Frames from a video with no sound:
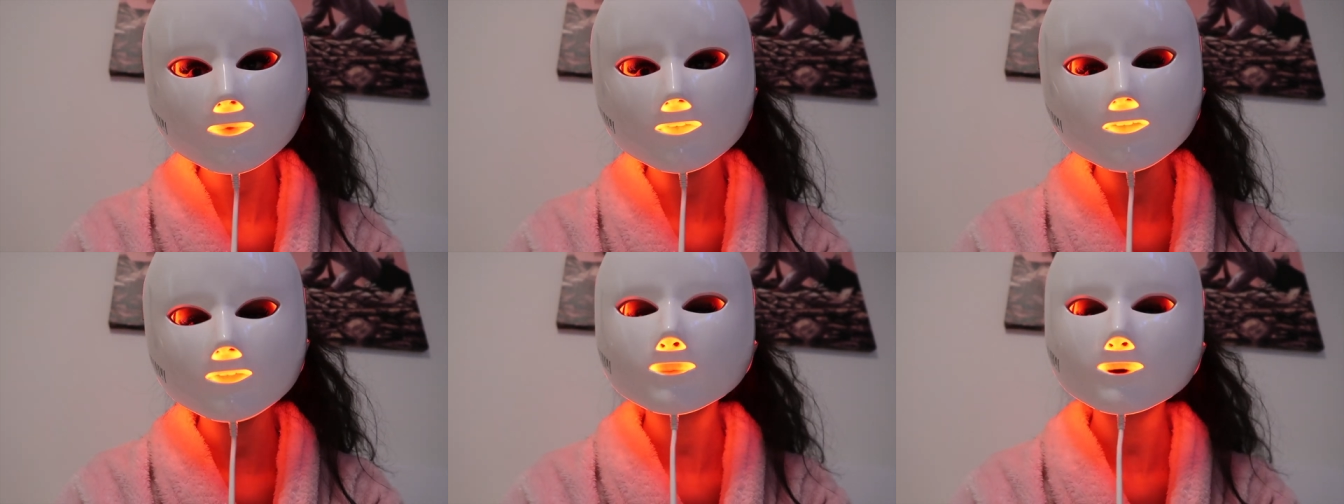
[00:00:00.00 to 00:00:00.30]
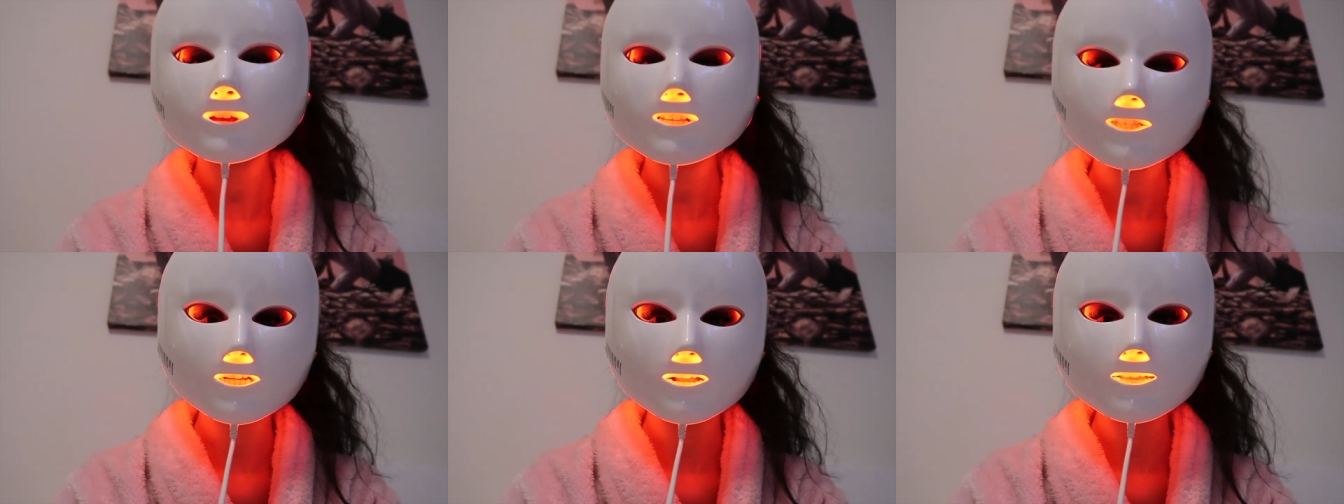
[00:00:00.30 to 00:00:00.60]
and
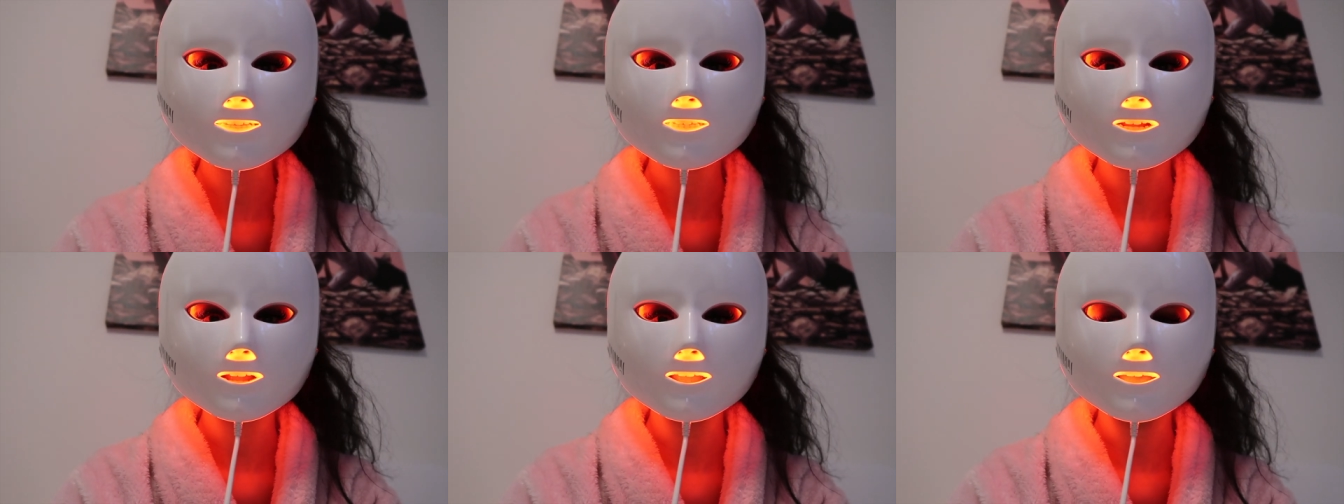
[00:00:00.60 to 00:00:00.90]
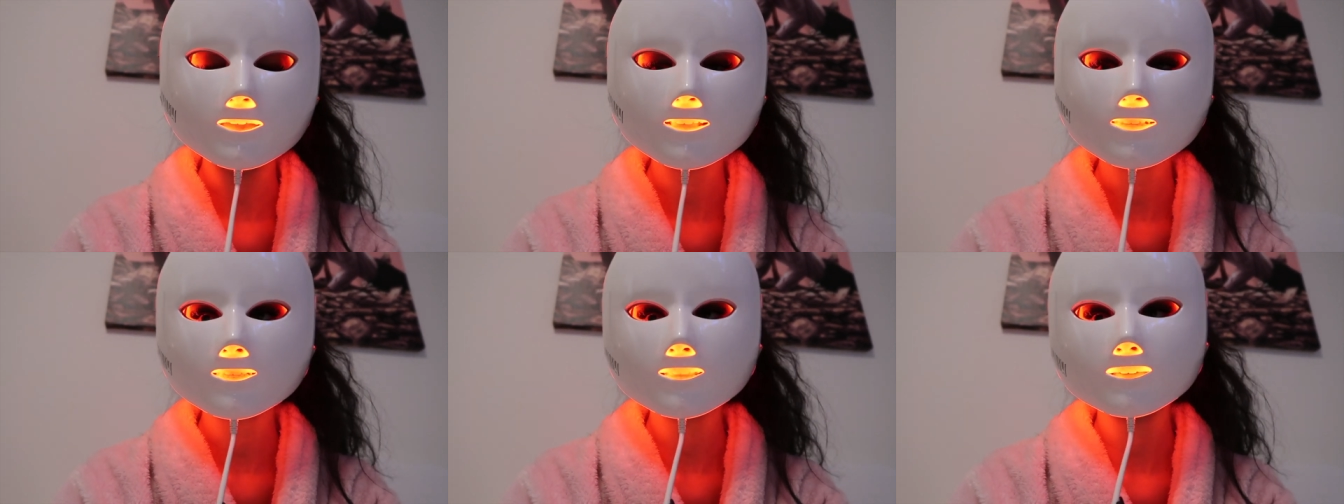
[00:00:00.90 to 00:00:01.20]
moisturizer
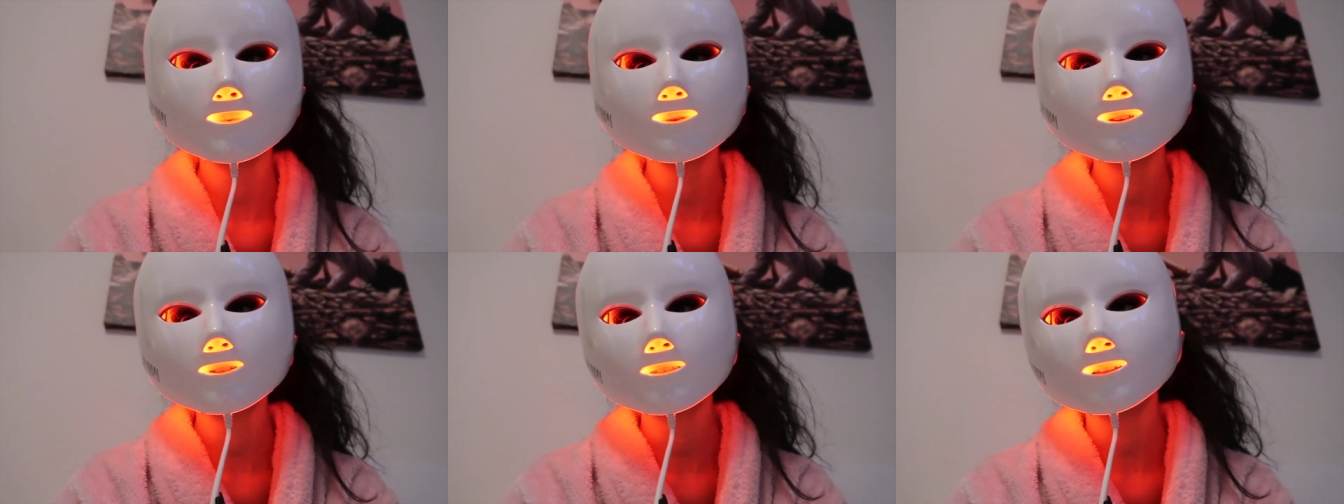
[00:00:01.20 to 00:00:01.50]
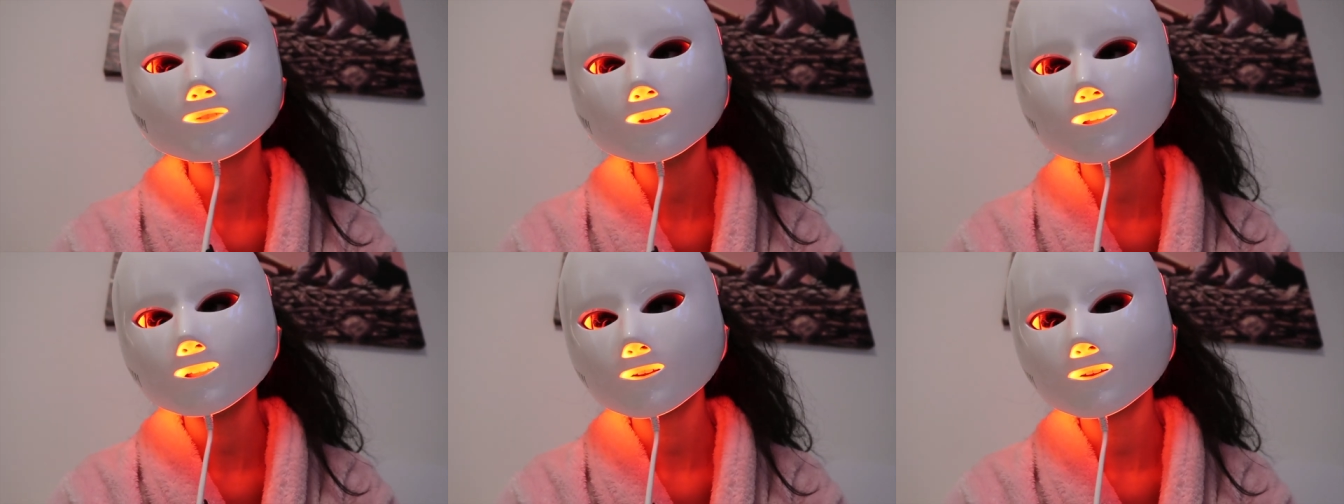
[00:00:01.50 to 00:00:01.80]
i stopped using
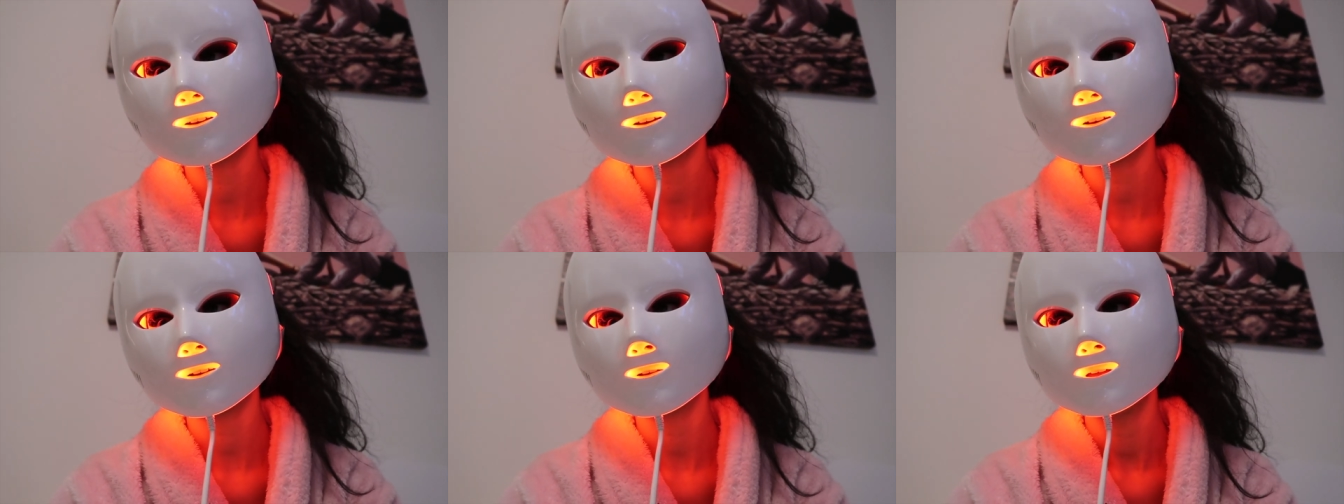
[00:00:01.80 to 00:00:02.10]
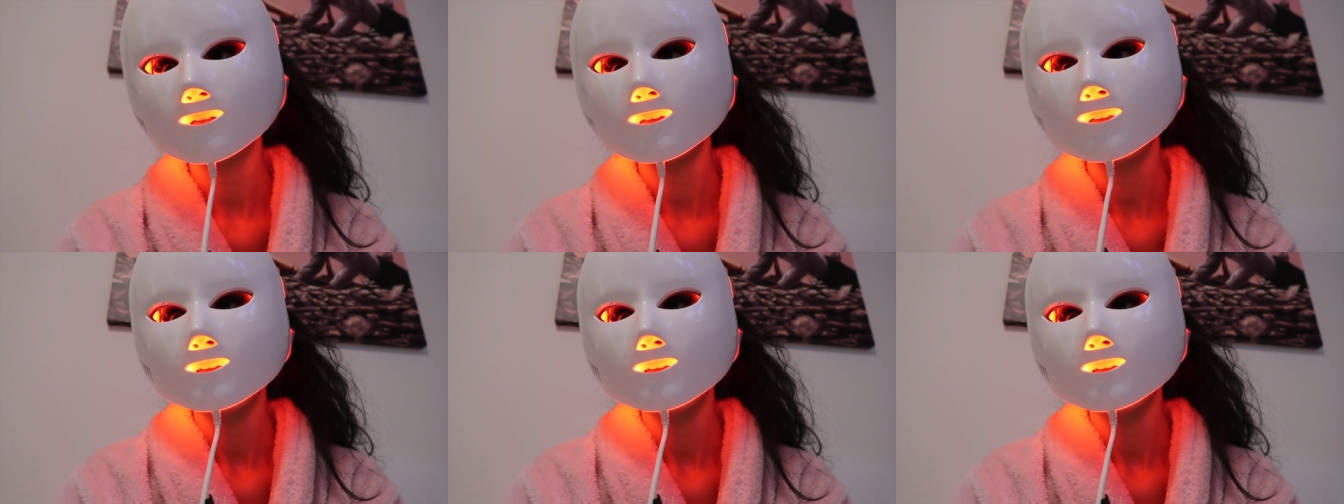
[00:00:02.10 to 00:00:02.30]
retinol